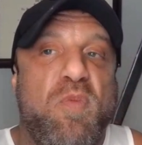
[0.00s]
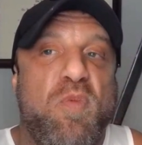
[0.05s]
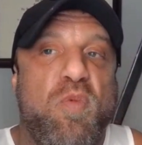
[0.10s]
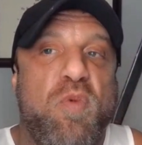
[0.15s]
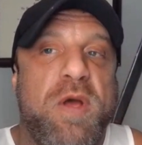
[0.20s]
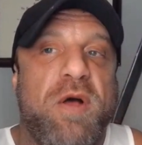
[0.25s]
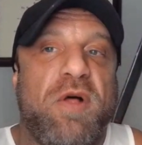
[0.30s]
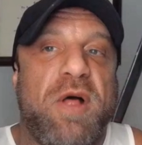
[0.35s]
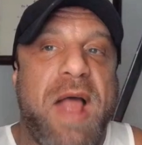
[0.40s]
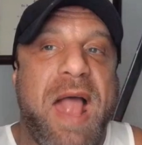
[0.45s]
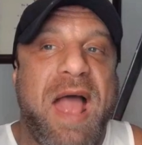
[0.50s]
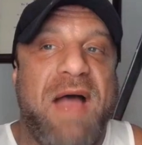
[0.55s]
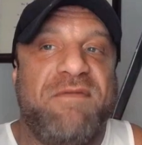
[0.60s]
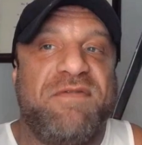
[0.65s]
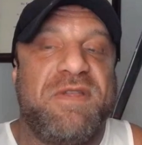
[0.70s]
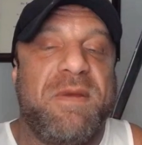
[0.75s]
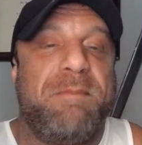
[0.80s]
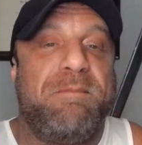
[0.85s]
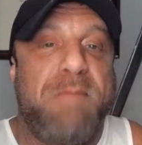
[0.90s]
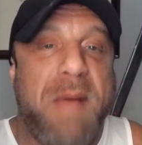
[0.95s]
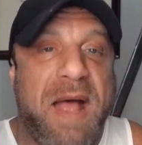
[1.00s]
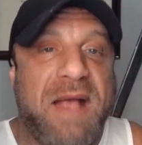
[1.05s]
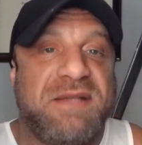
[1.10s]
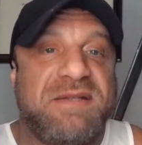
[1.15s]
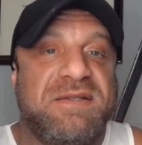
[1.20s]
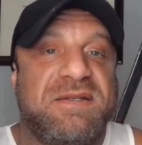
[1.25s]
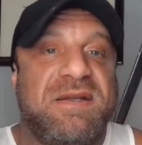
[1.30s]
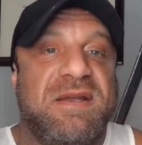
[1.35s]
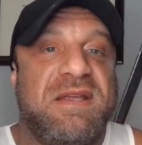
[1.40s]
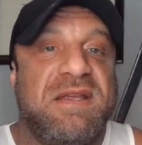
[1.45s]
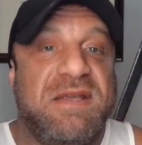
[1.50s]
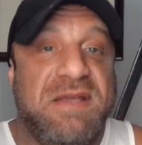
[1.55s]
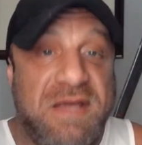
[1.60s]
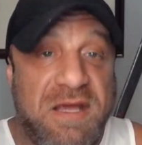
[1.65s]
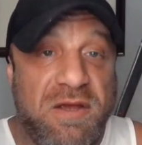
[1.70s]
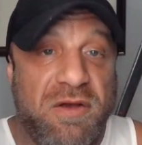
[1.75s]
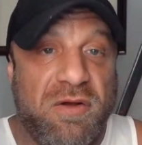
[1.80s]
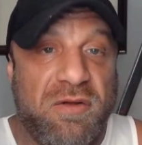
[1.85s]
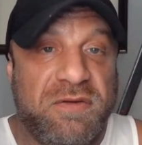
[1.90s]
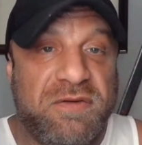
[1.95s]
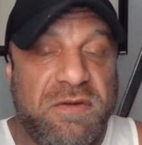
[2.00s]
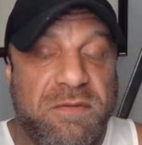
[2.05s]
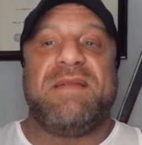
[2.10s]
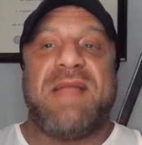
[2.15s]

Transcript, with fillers: will have the best yield.